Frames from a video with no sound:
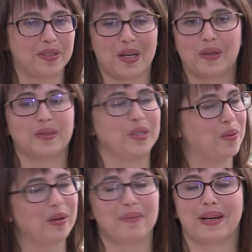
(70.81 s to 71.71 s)
so
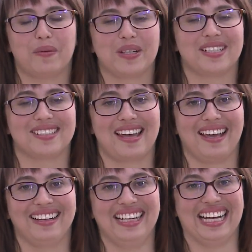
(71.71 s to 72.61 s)
don't worry about what you say.